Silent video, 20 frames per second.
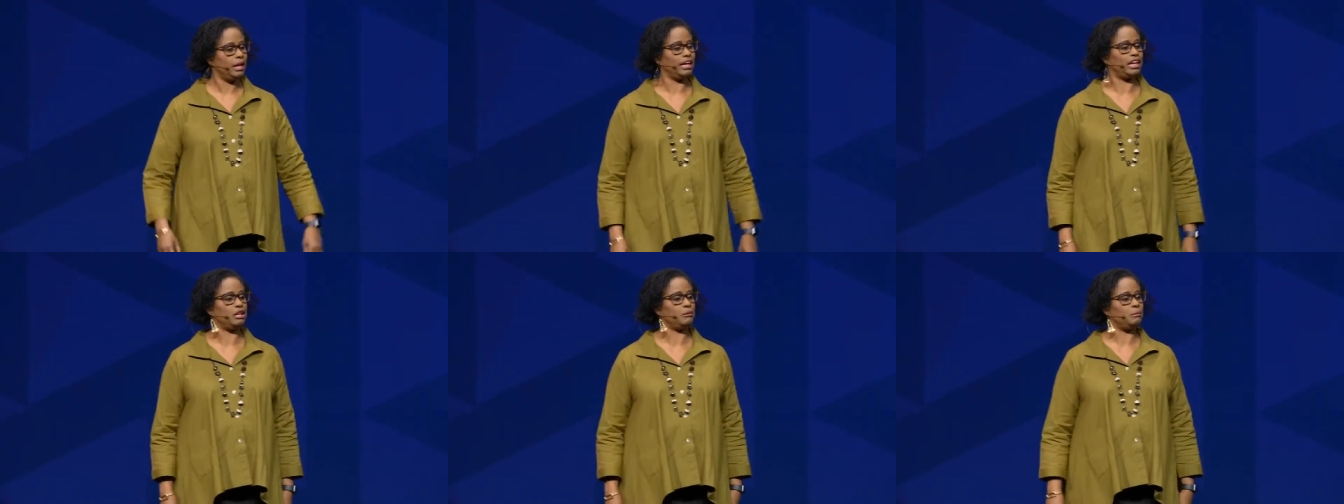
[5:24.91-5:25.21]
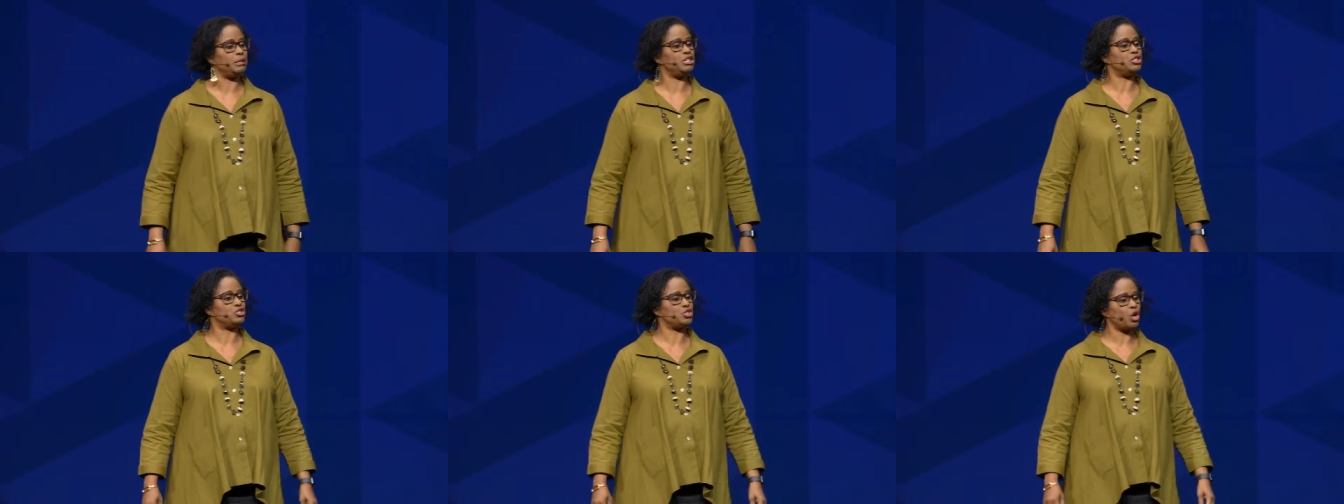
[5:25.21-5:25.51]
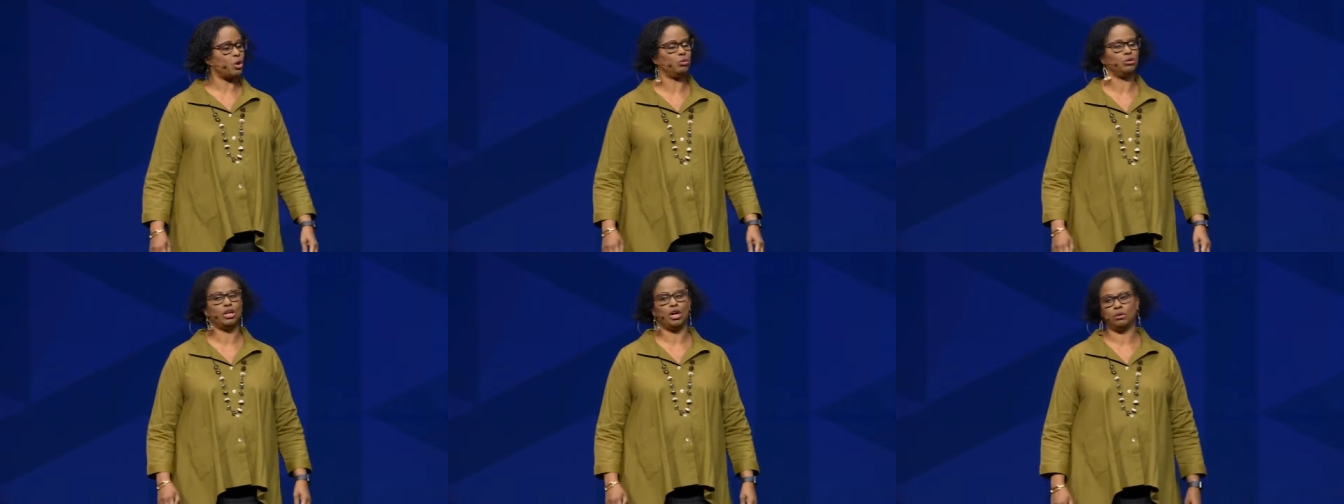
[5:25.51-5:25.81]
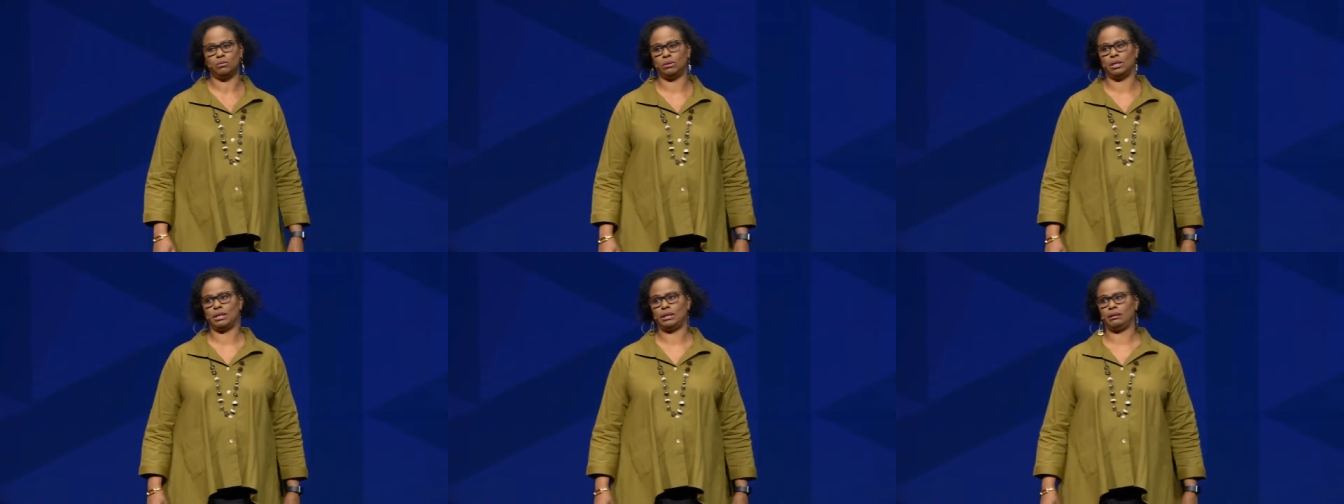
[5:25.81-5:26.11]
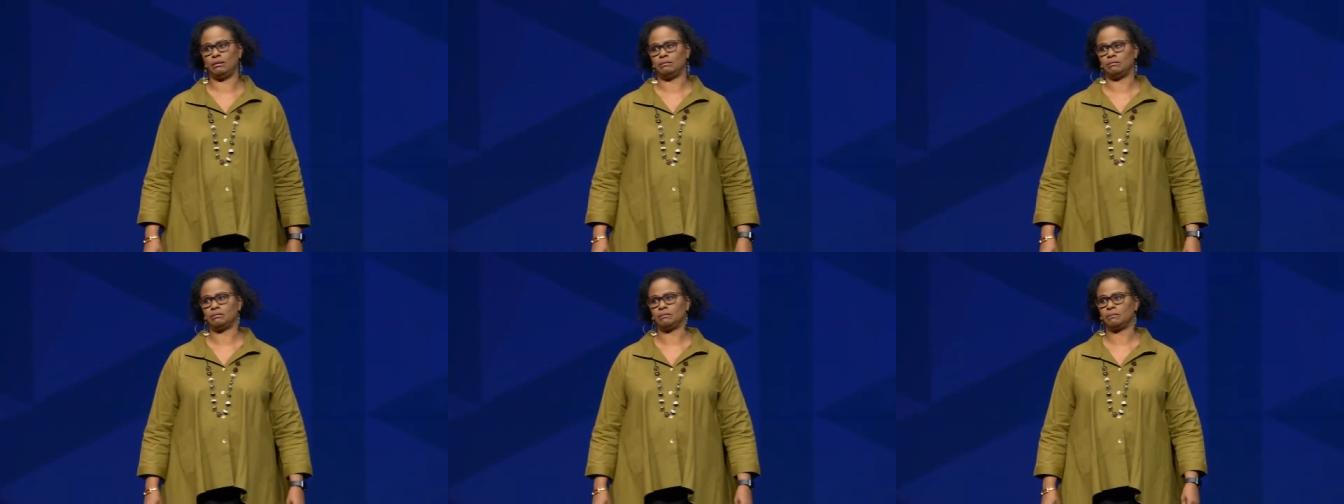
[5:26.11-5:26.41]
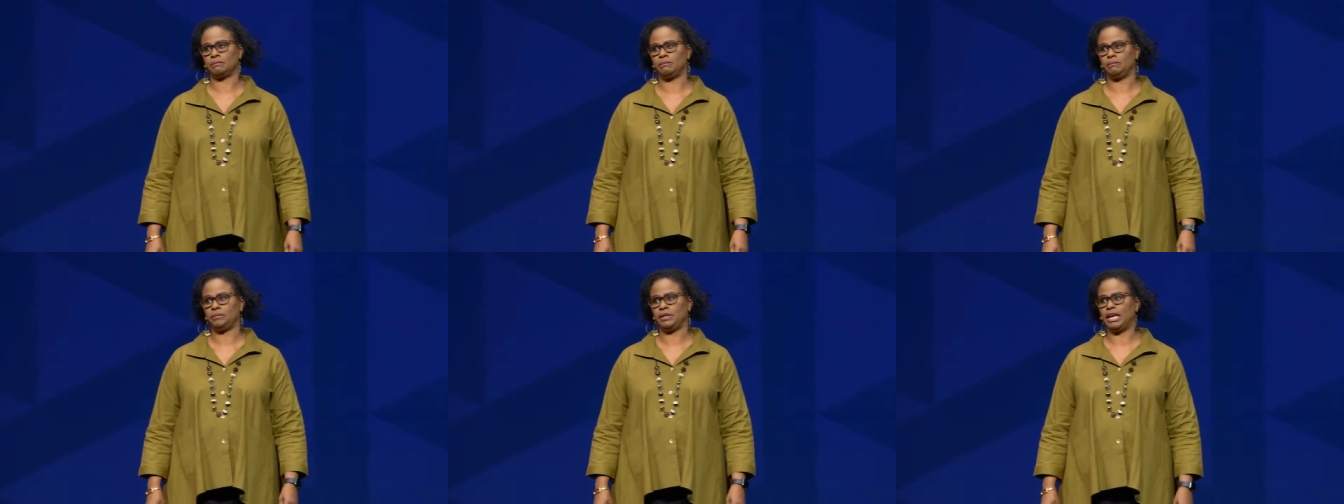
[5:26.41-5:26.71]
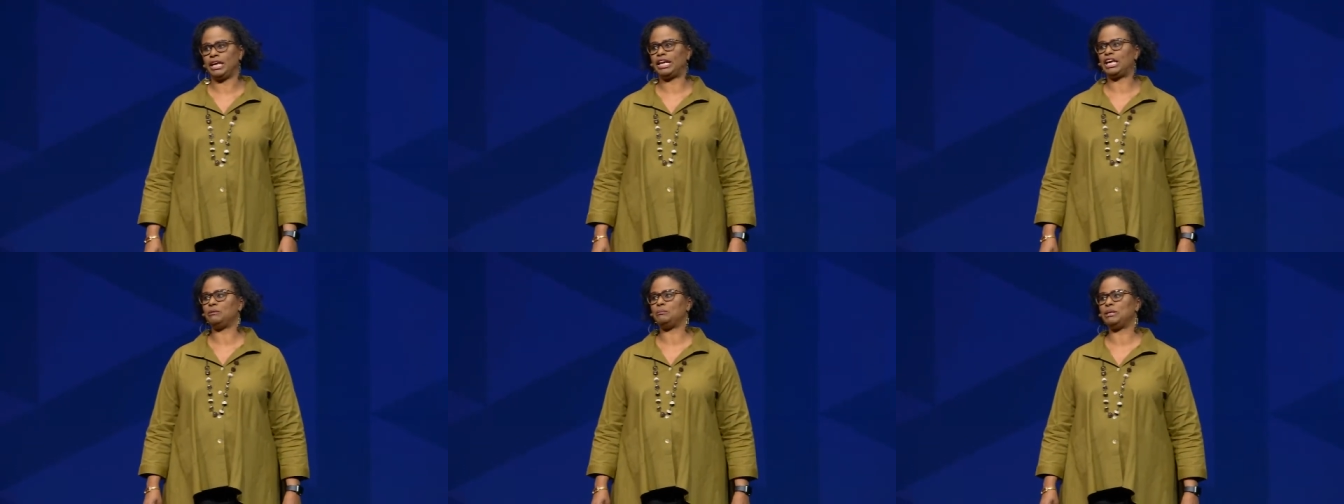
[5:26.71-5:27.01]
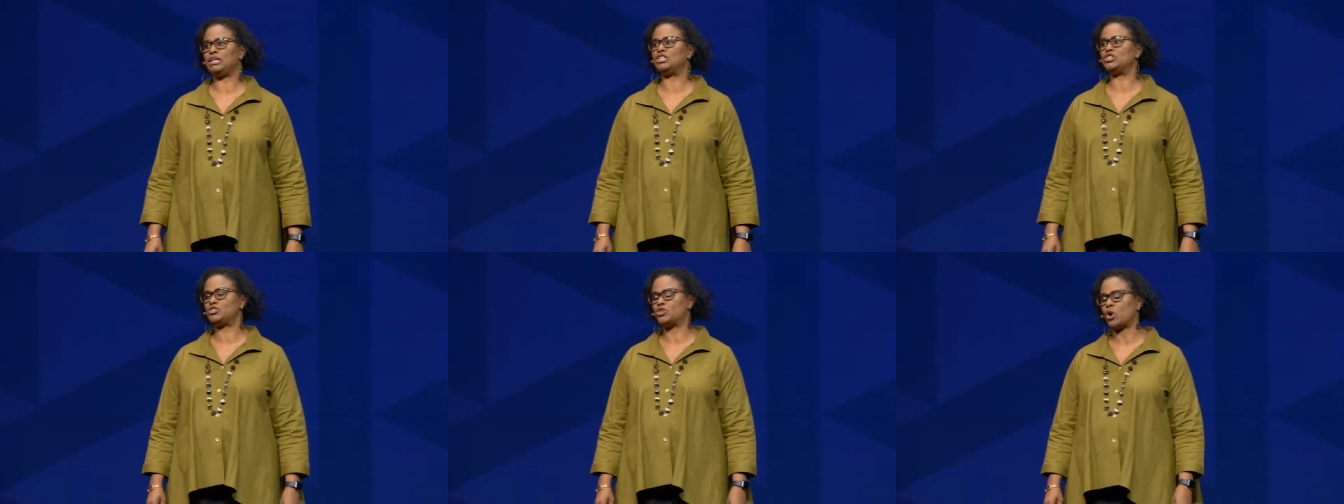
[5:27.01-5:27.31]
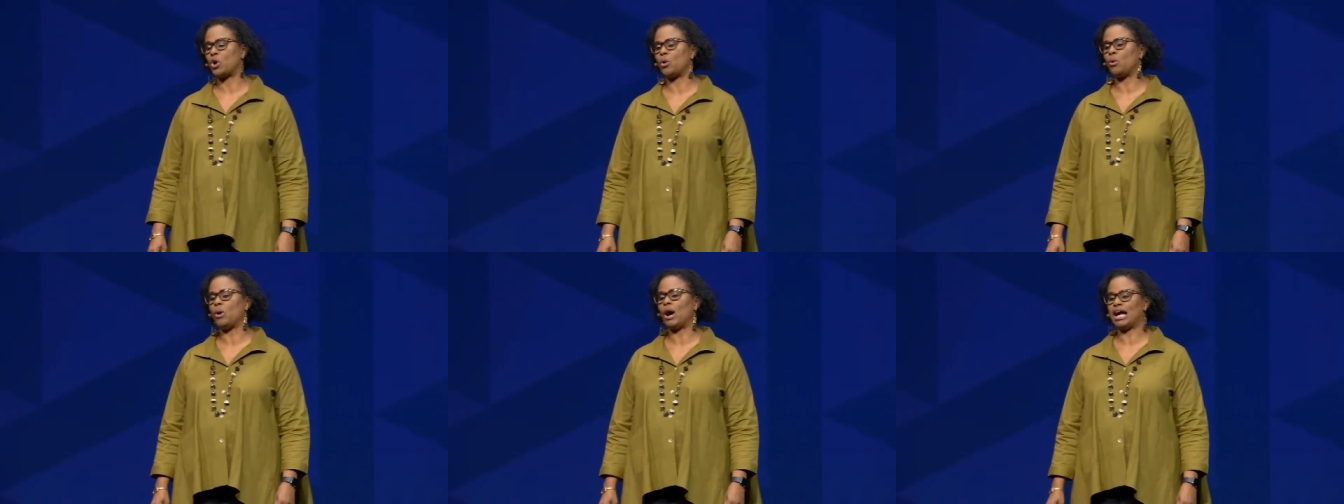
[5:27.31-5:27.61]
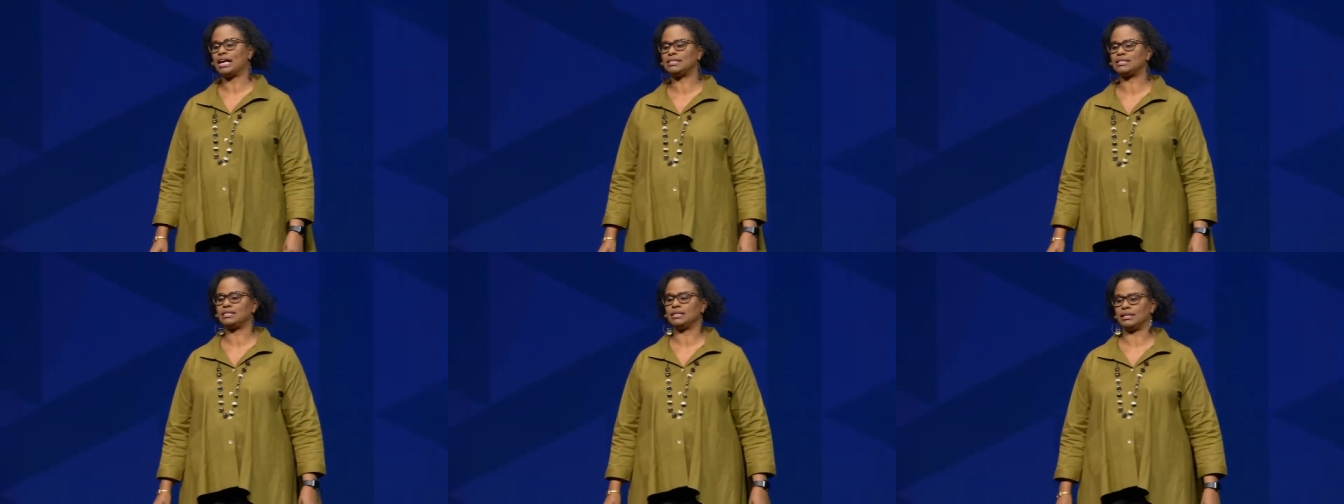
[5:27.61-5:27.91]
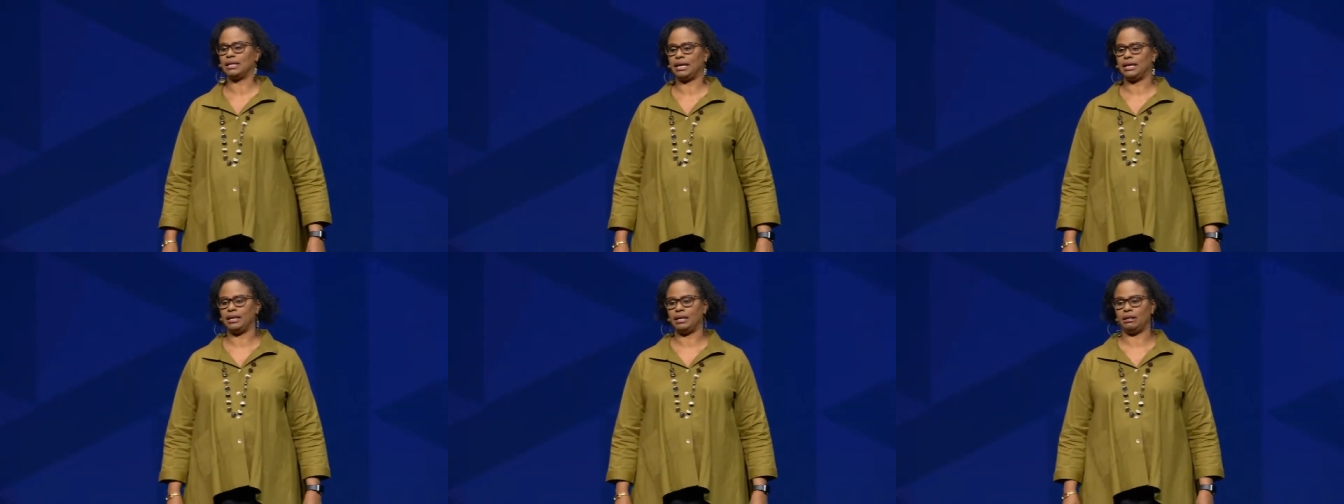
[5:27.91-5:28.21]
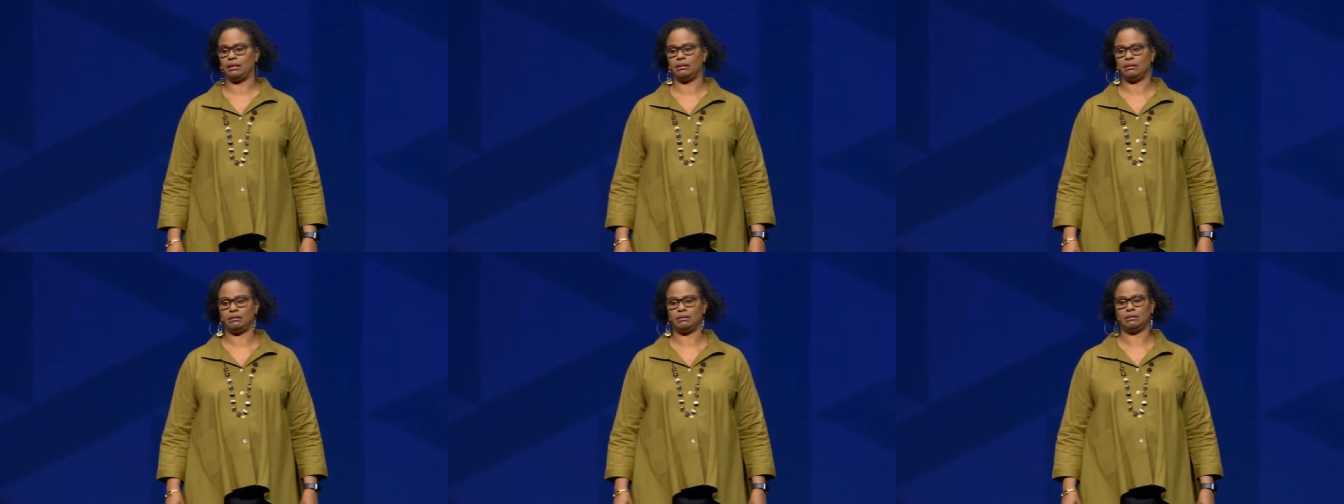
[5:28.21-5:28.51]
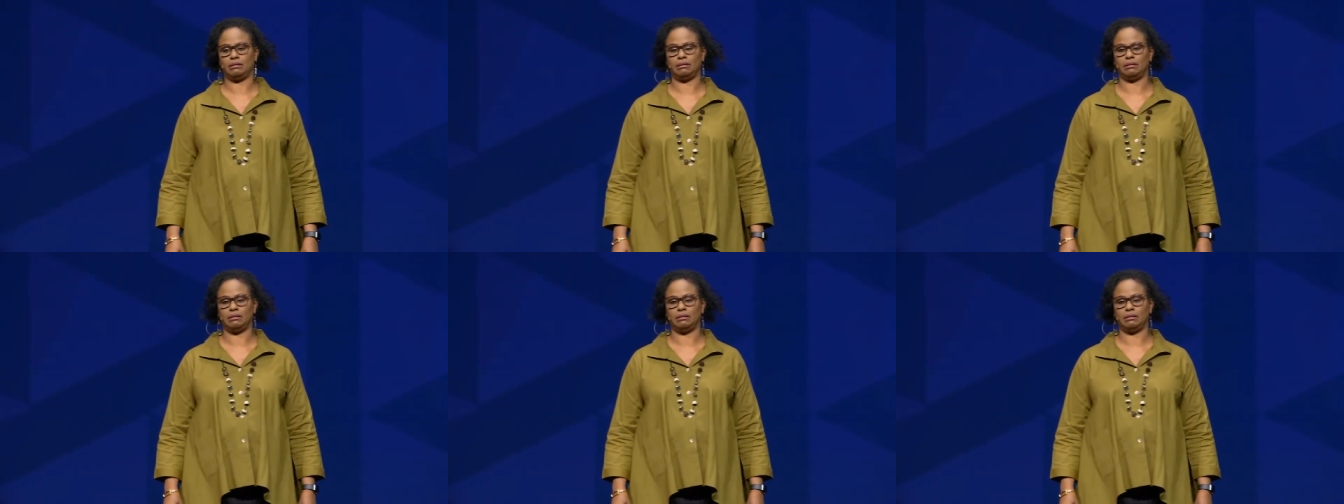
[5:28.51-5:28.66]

It can be so lonely. It can be so isolating.